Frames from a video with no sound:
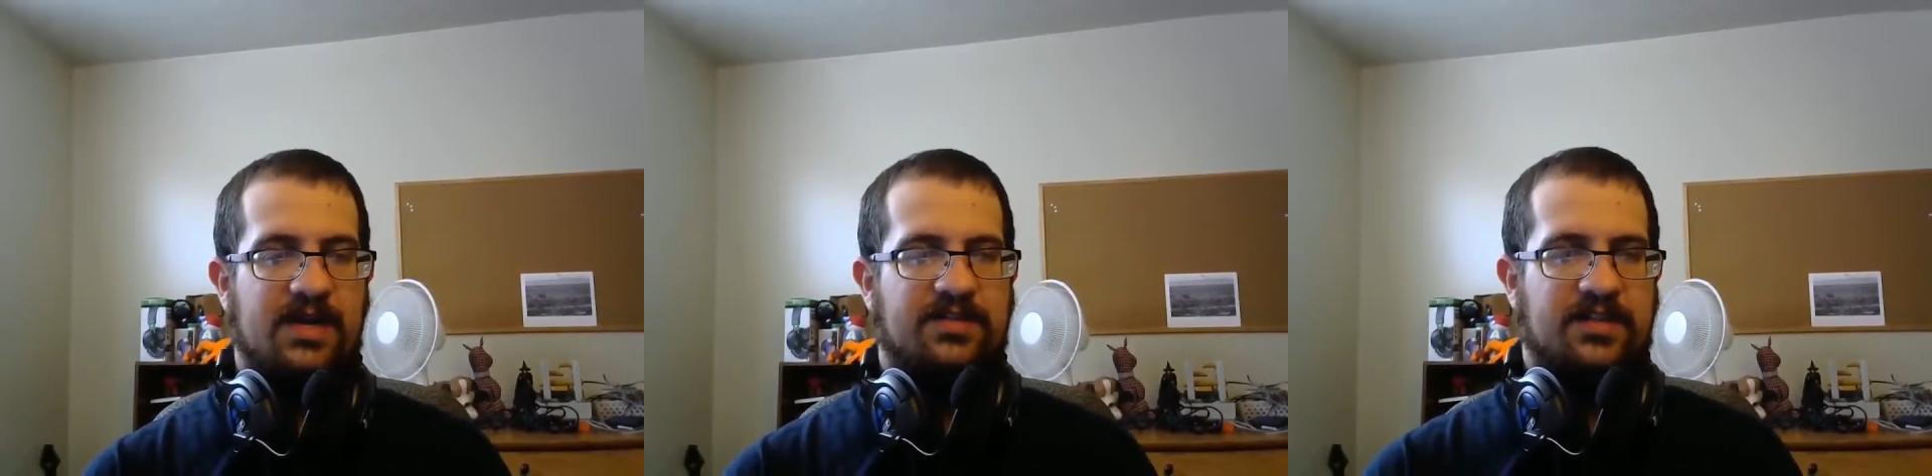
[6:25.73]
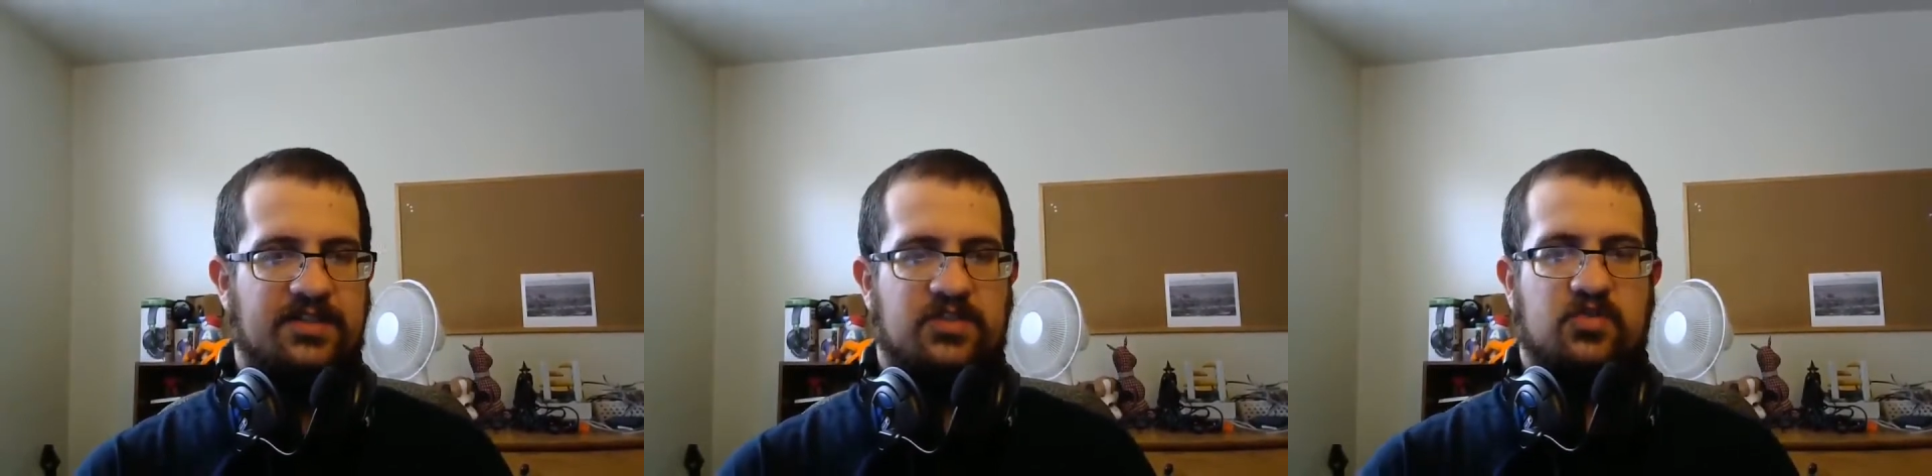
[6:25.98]

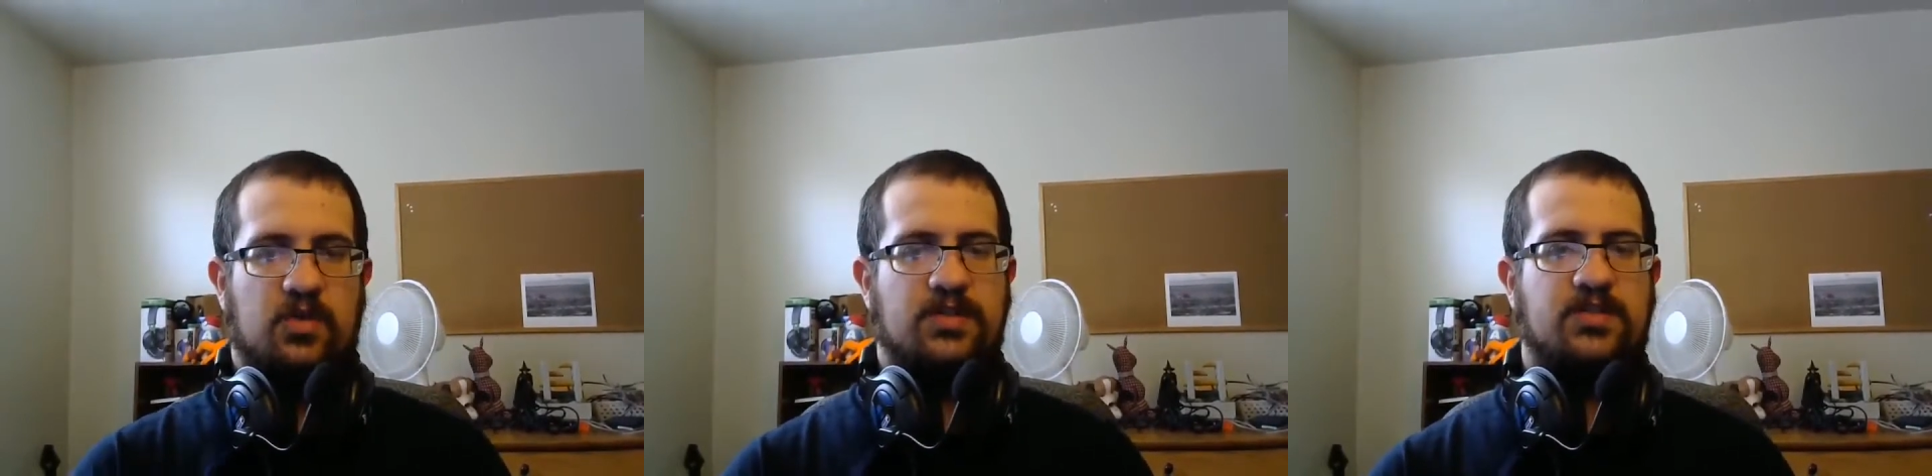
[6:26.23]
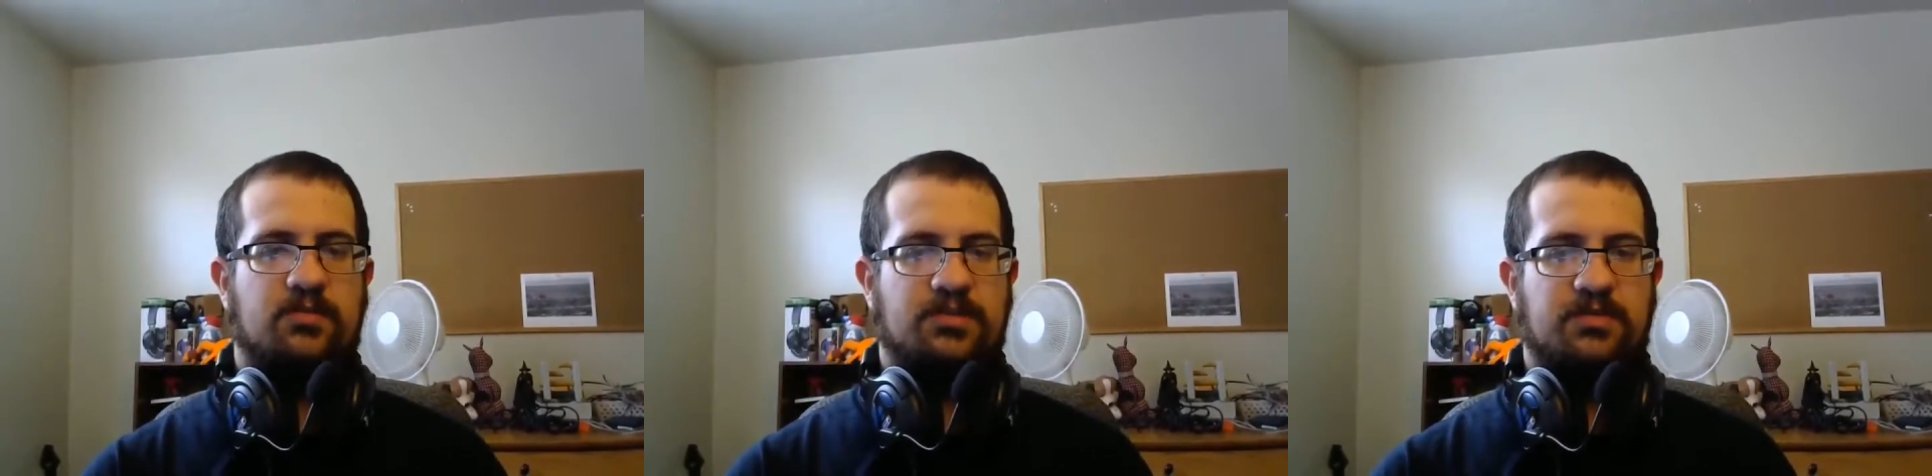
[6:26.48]
they just draw
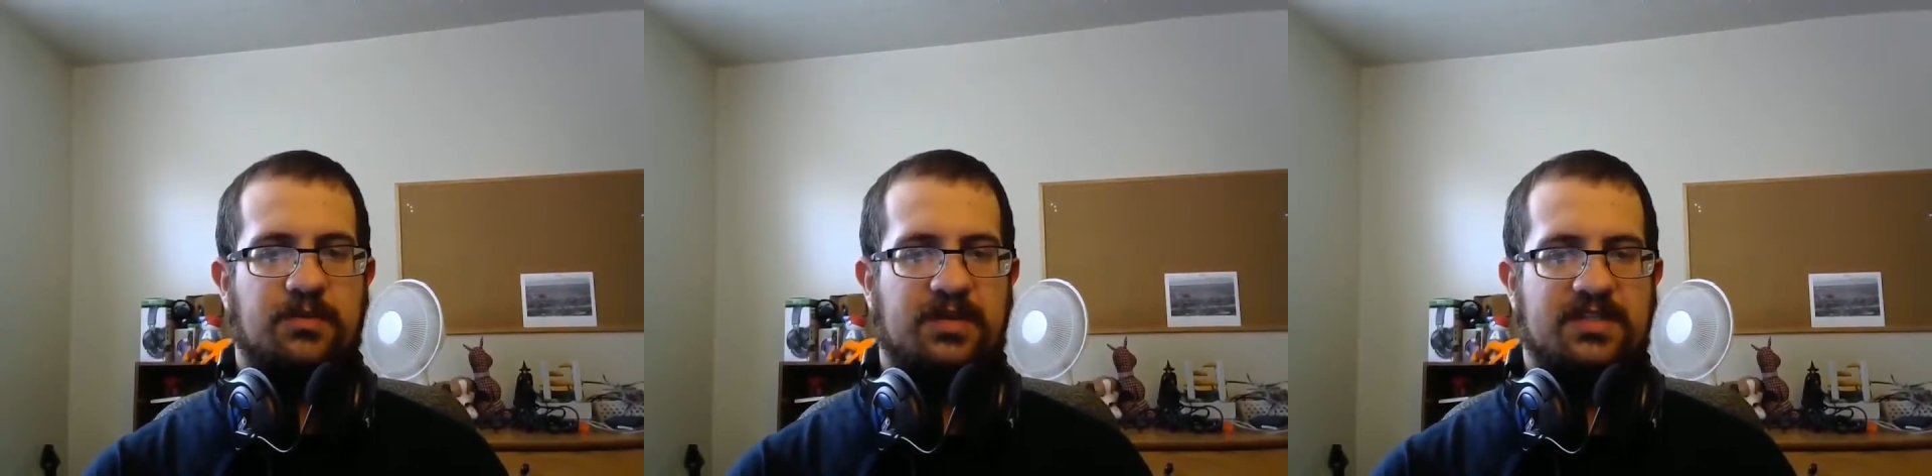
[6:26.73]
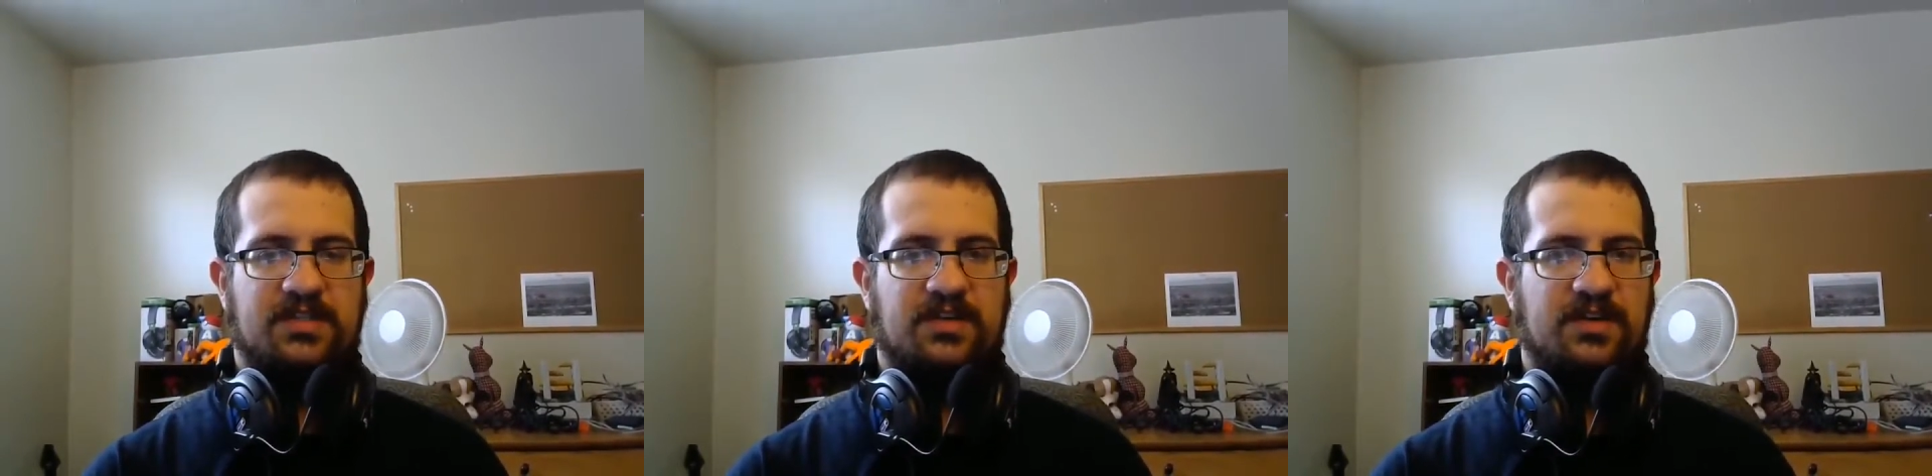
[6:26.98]
so much money
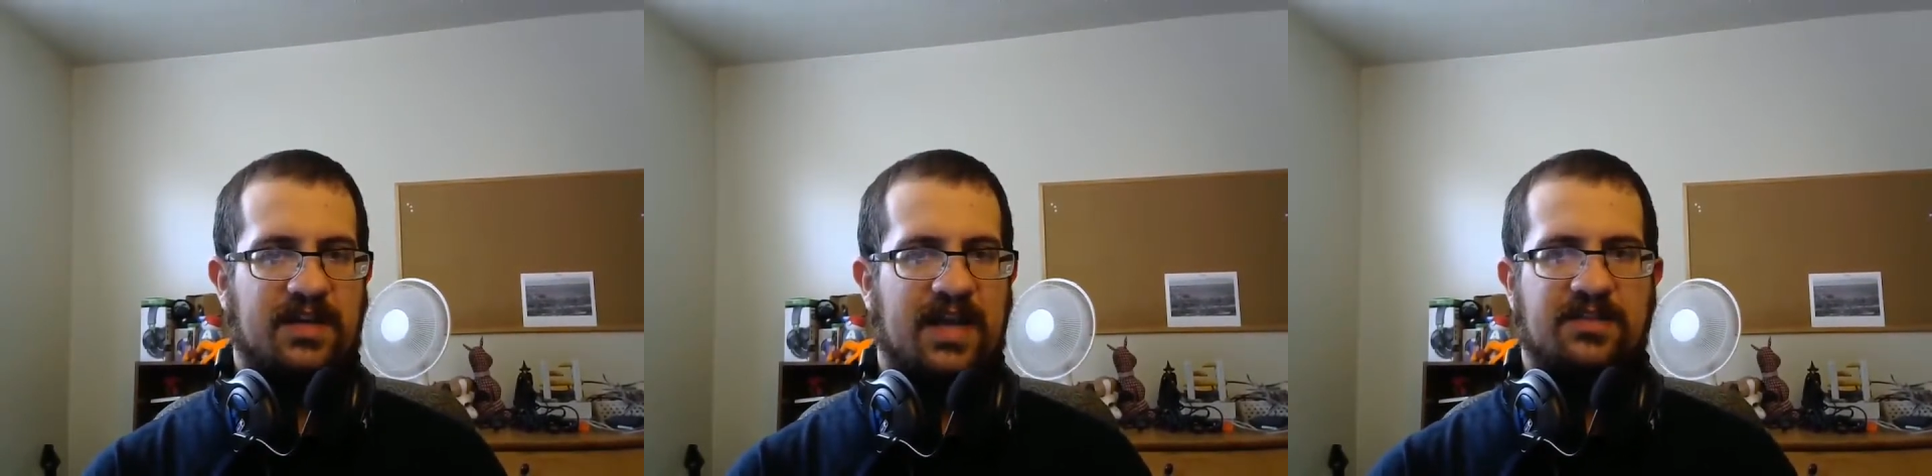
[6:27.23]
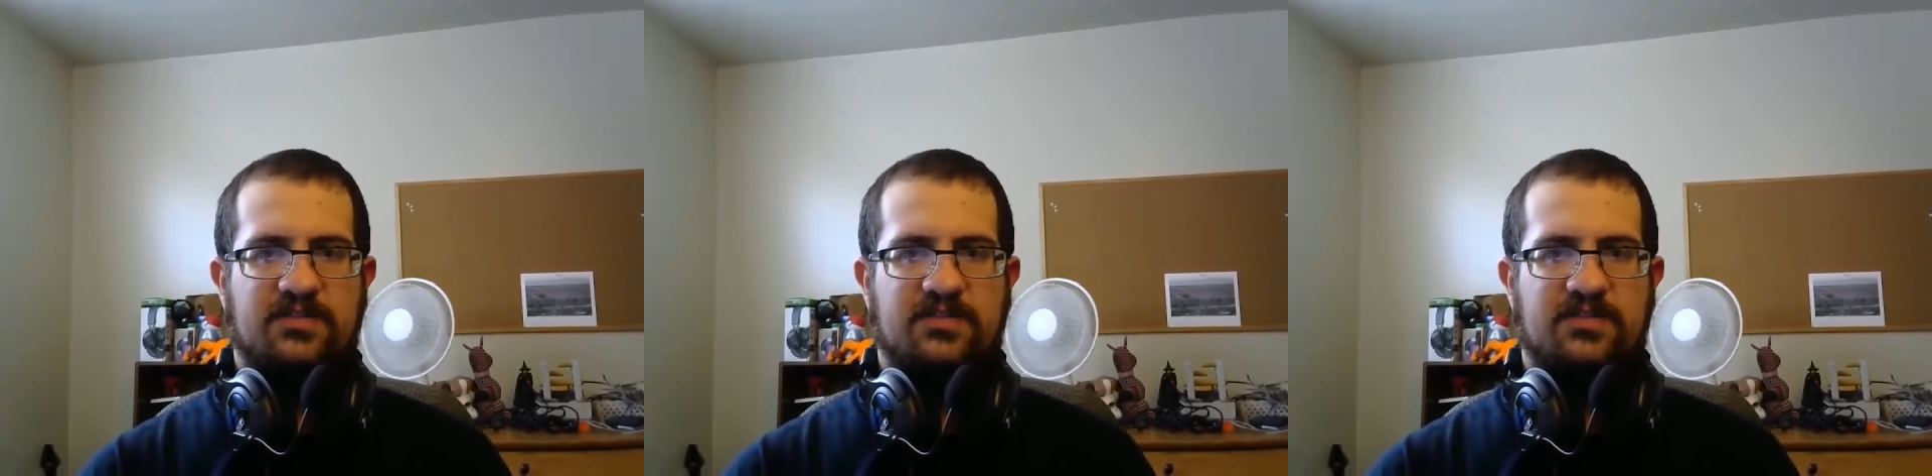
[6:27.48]
as a good guy,